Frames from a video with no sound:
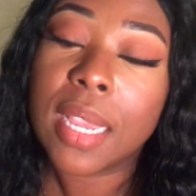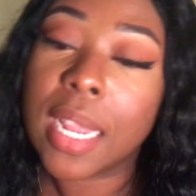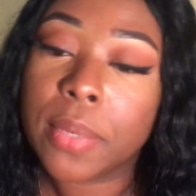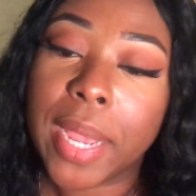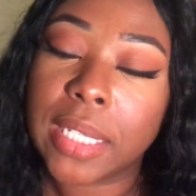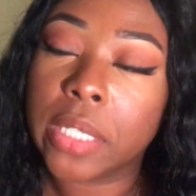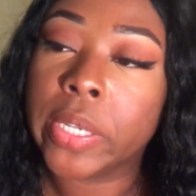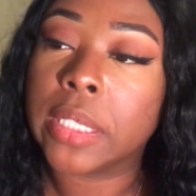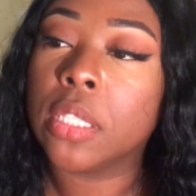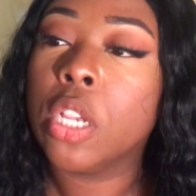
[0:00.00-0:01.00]
Anyway, I
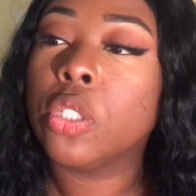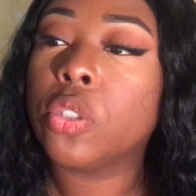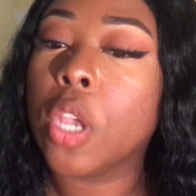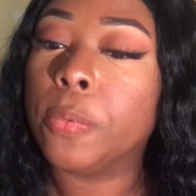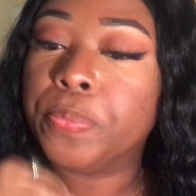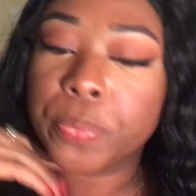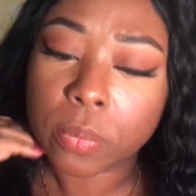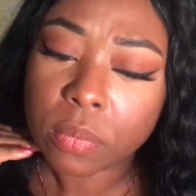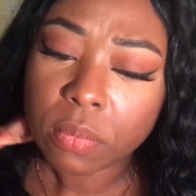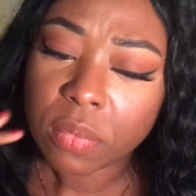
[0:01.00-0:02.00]
digress. So
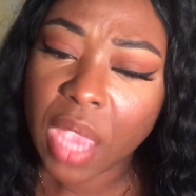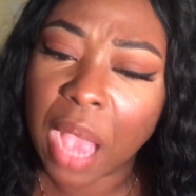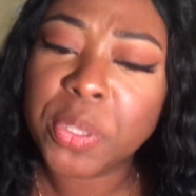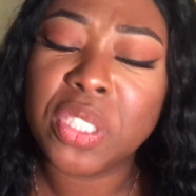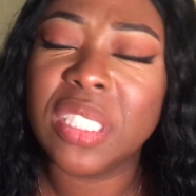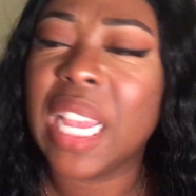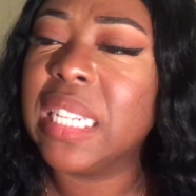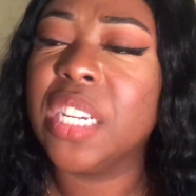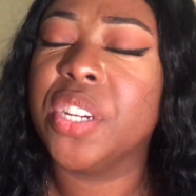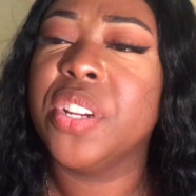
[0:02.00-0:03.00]
I was just
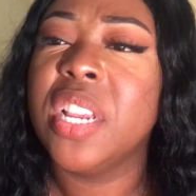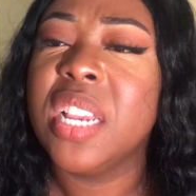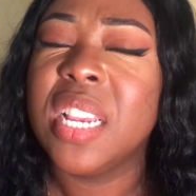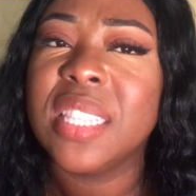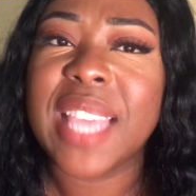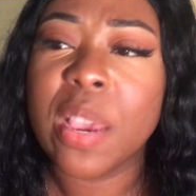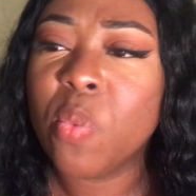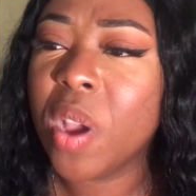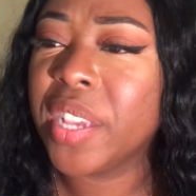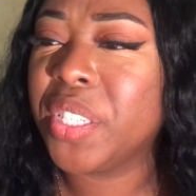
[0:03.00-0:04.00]
telling her, they
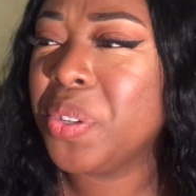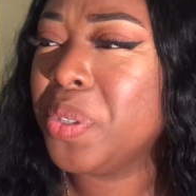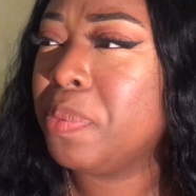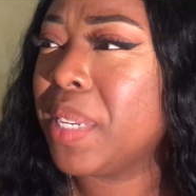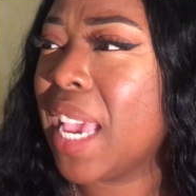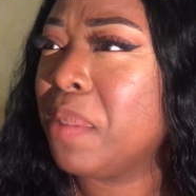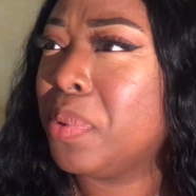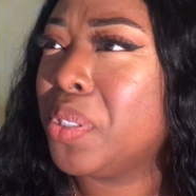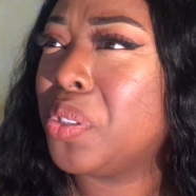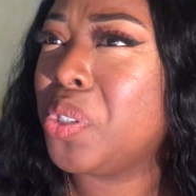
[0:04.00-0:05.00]
want you to be
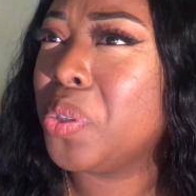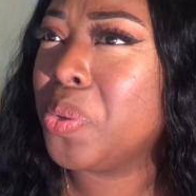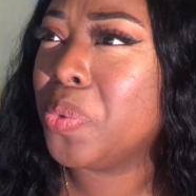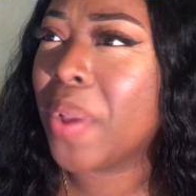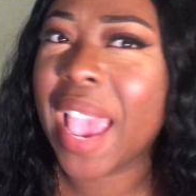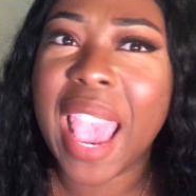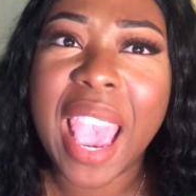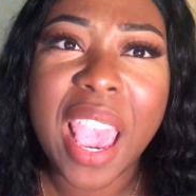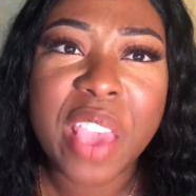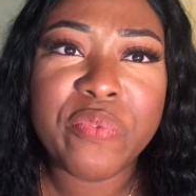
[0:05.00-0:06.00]
able to do
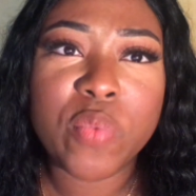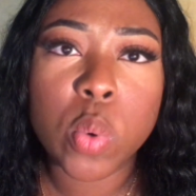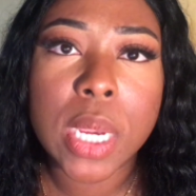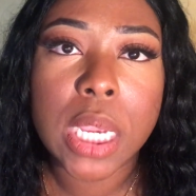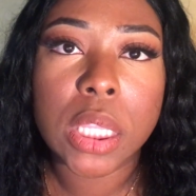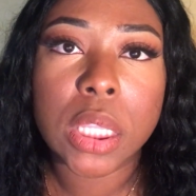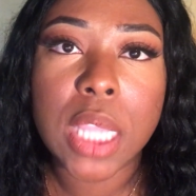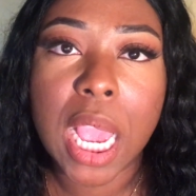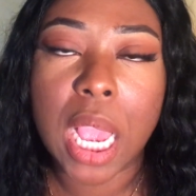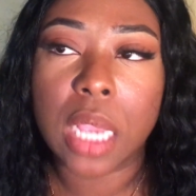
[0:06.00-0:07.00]

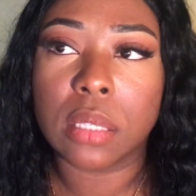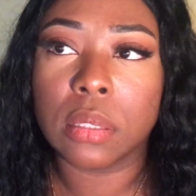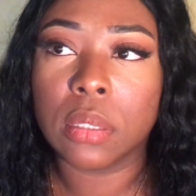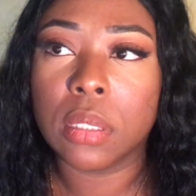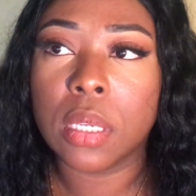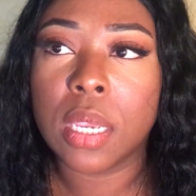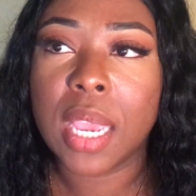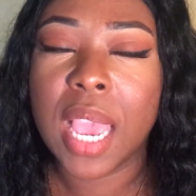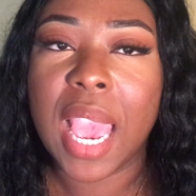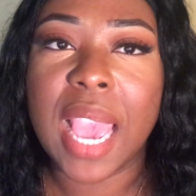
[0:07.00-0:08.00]
everything.
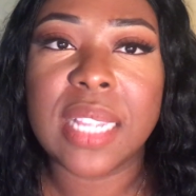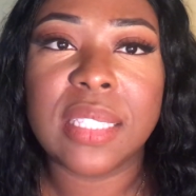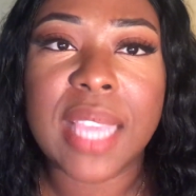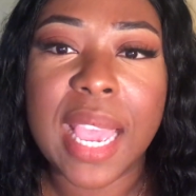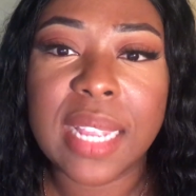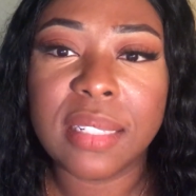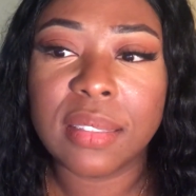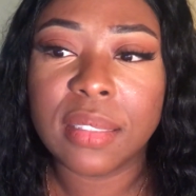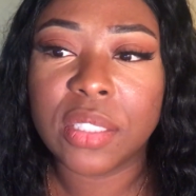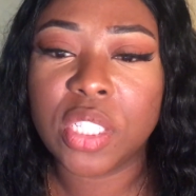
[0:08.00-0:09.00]
And then
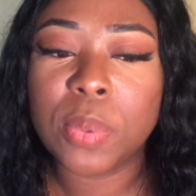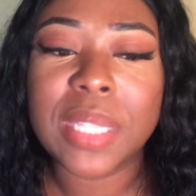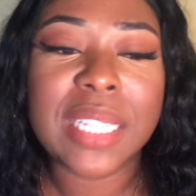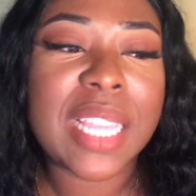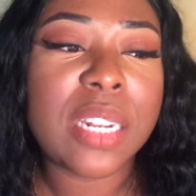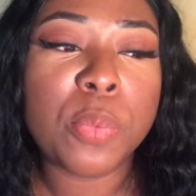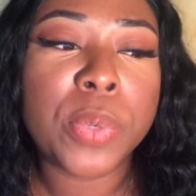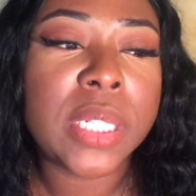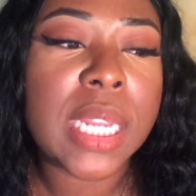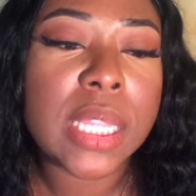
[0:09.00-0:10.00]
she was like, they don't
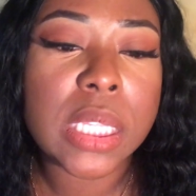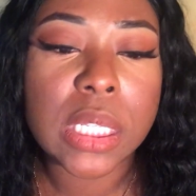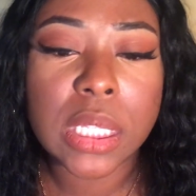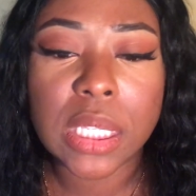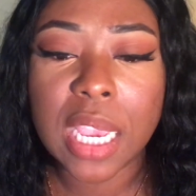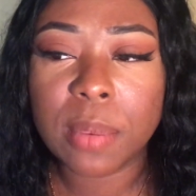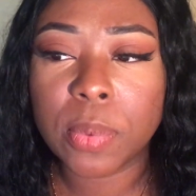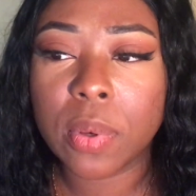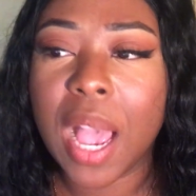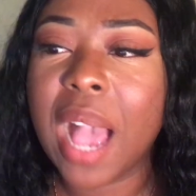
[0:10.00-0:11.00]
bring nothing to the
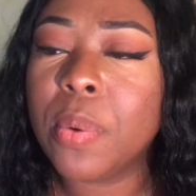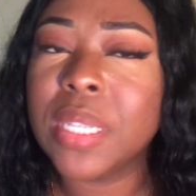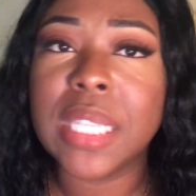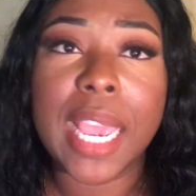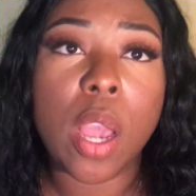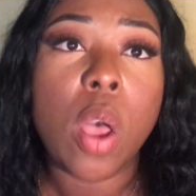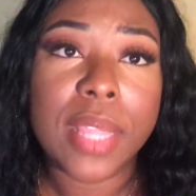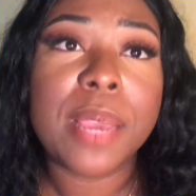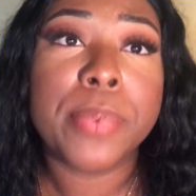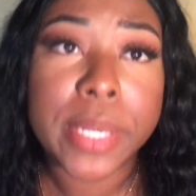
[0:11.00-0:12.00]
table. I was like, oh,
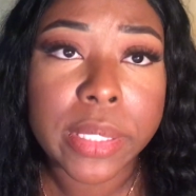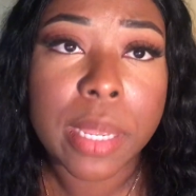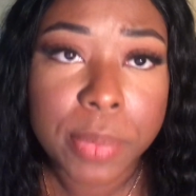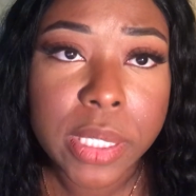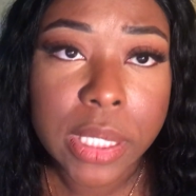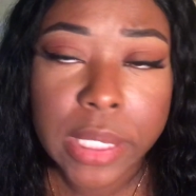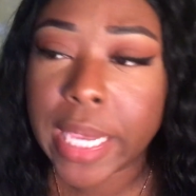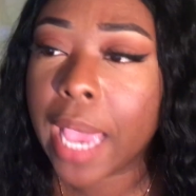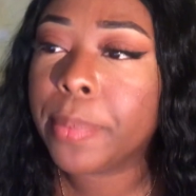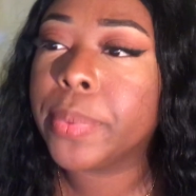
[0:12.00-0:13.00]
they bring something to the
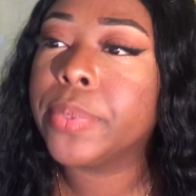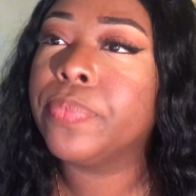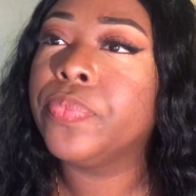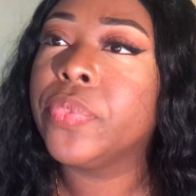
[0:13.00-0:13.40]
table.